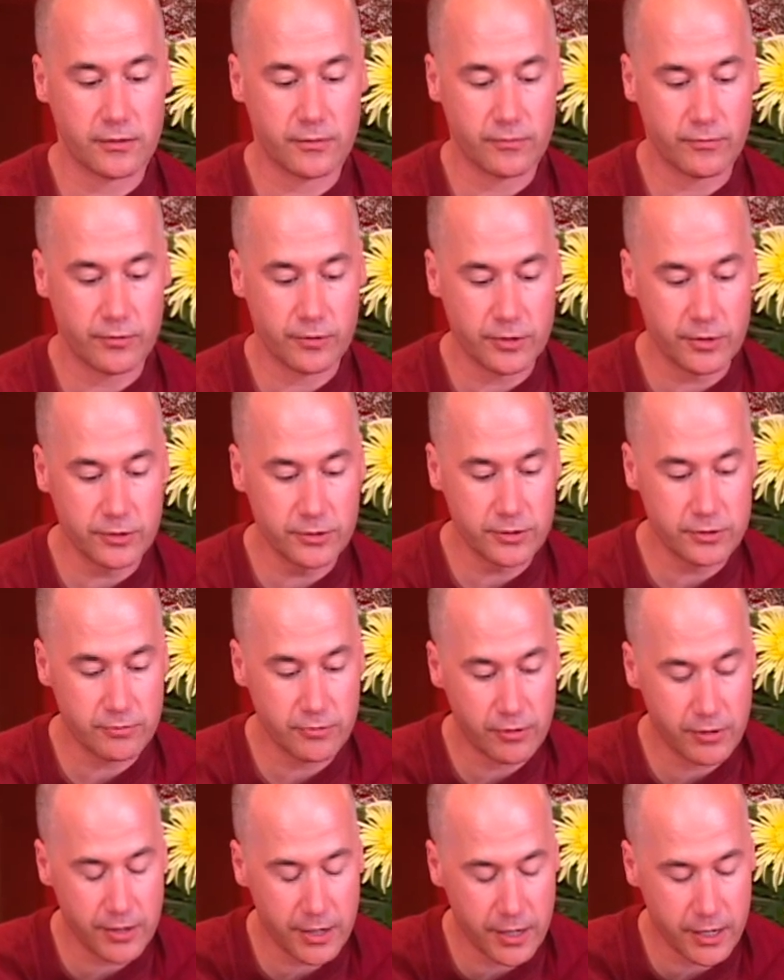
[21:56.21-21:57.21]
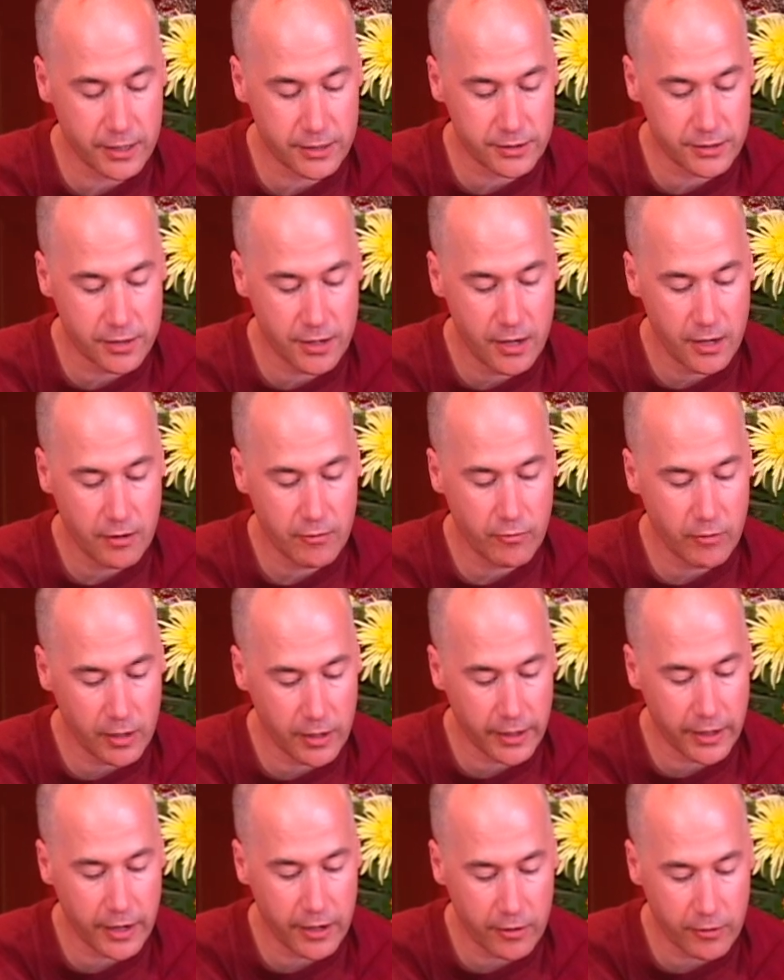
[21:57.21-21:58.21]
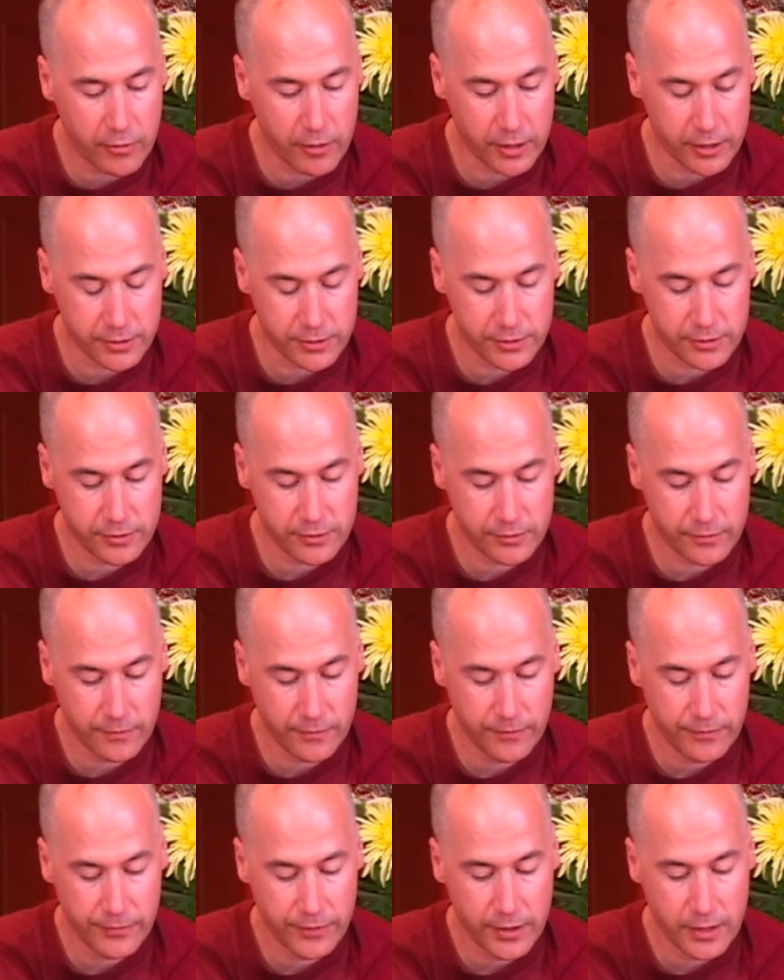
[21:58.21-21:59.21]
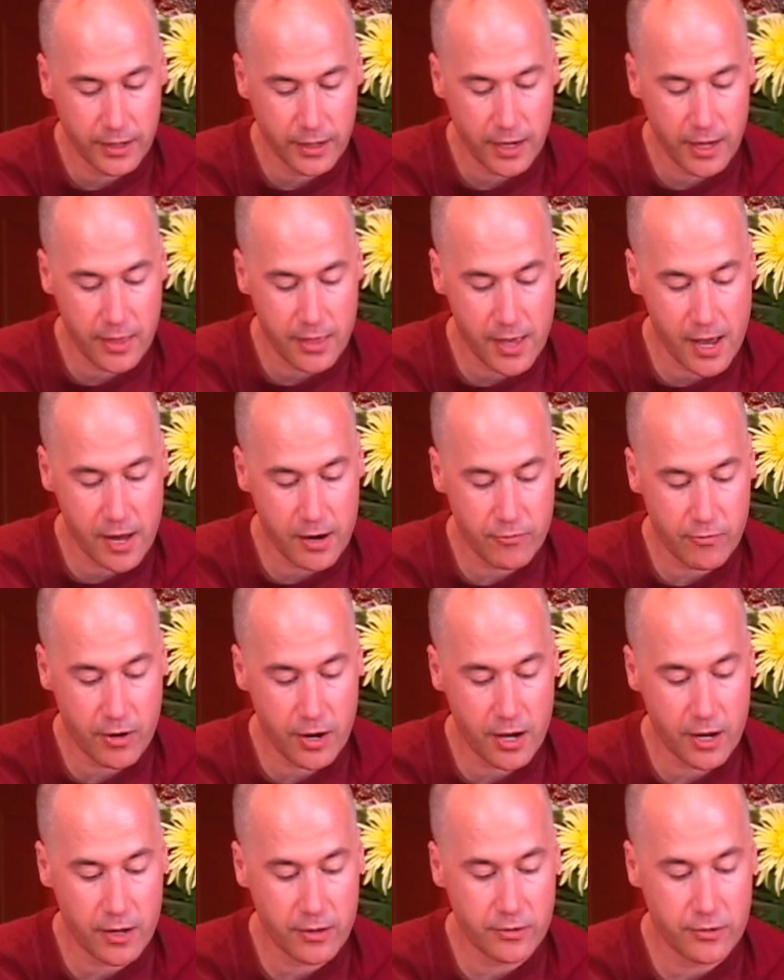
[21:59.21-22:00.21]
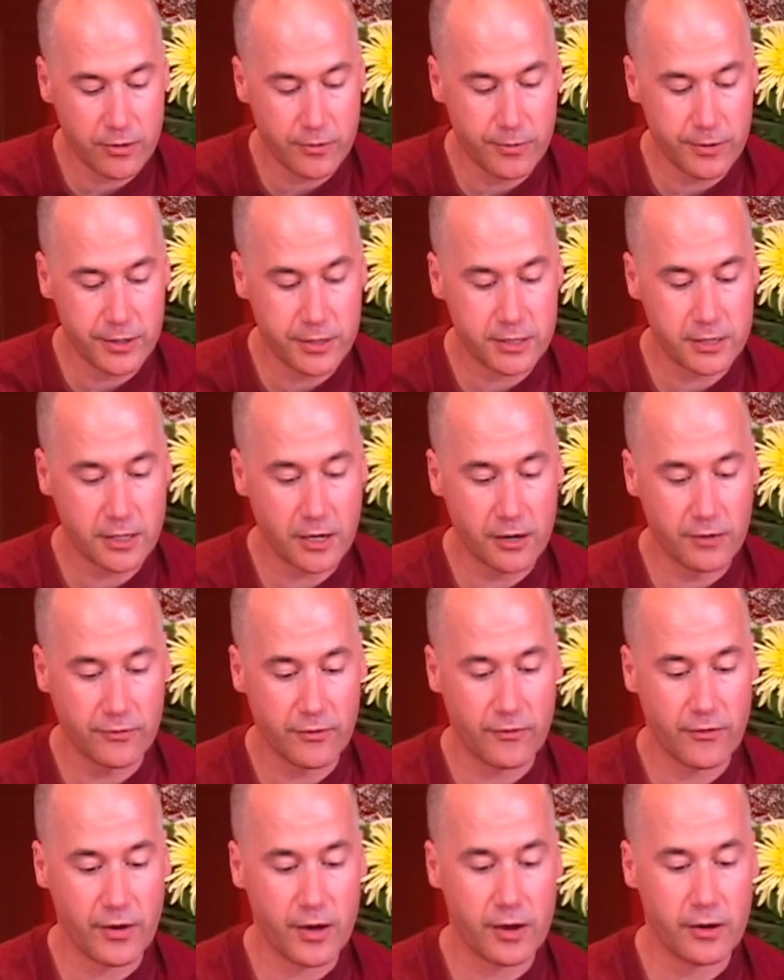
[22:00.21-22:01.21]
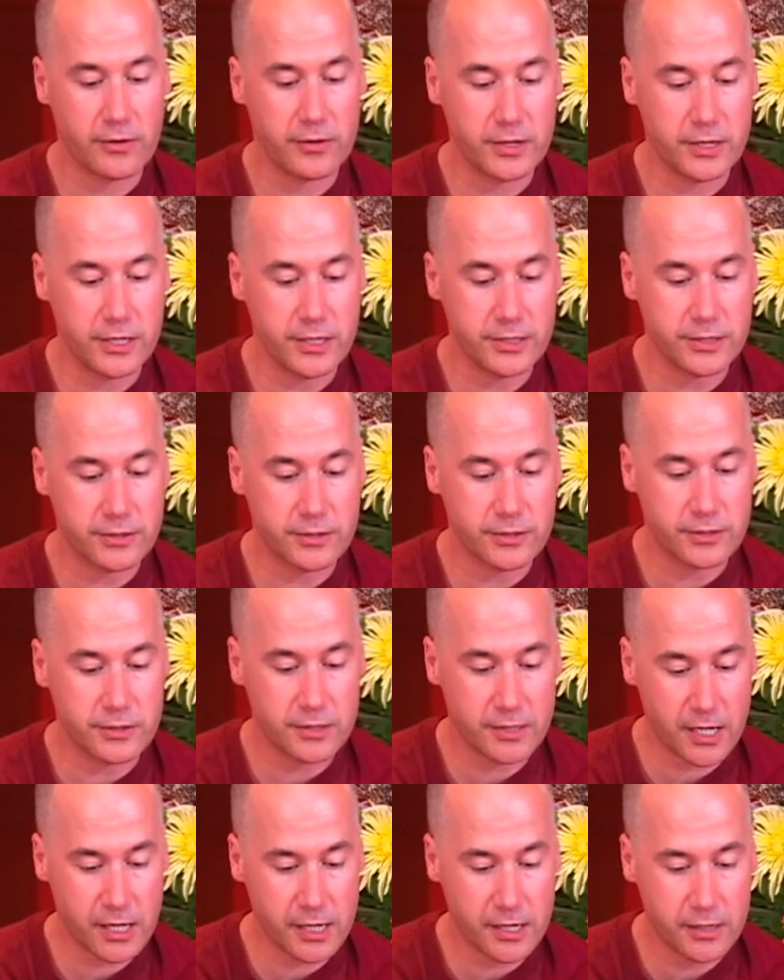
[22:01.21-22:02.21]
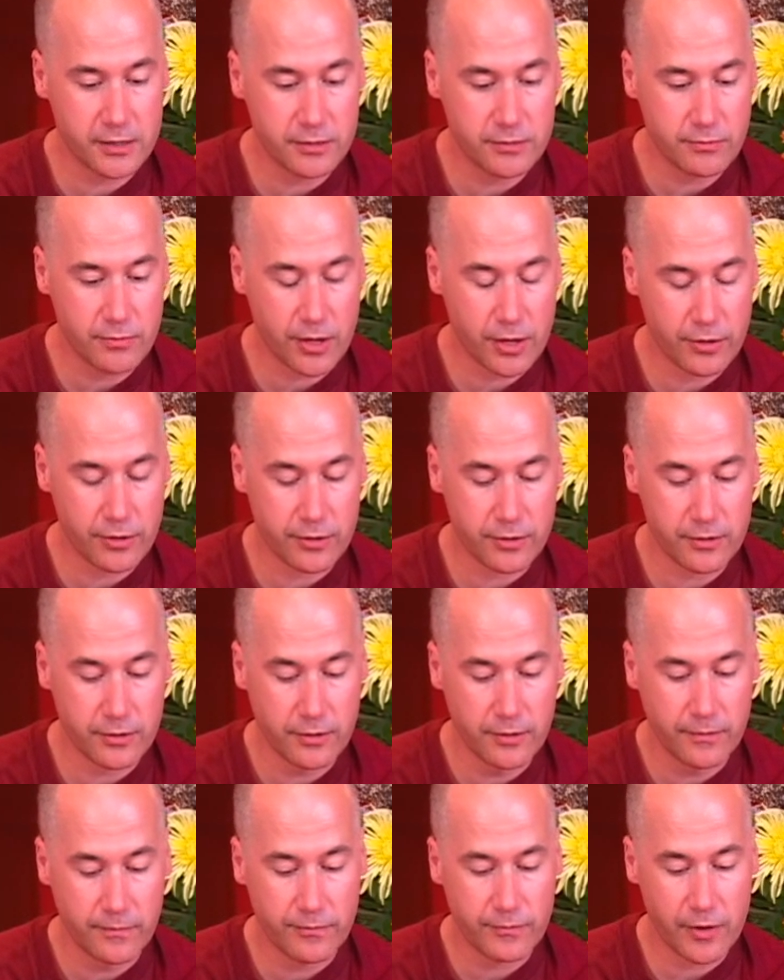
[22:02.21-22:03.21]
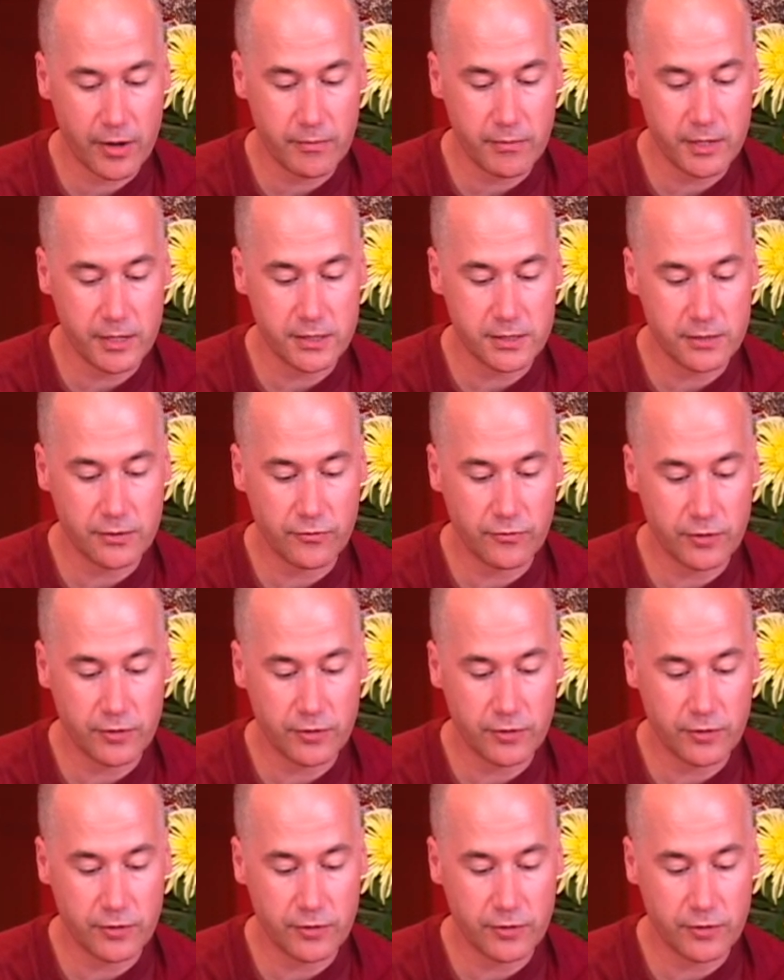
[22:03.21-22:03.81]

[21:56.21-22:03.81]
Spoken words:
produced within us will increase. In that way, the bodhisattva vow is the second method by means of